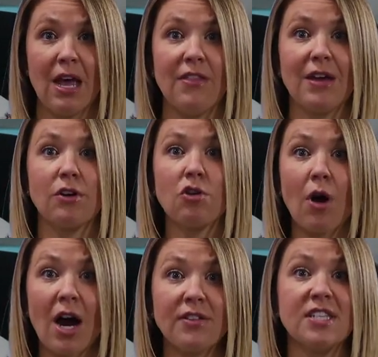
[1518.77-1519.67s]
and they
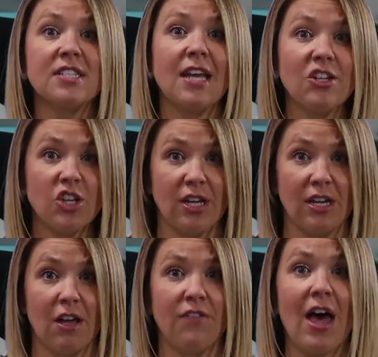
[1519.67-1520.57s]
require the
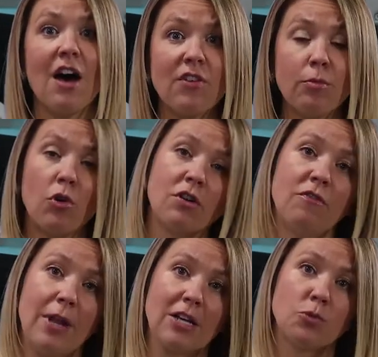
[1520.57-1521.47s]
scheduling of ever more
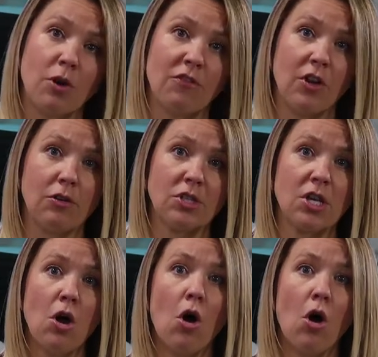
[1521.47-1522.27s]
complex workflows,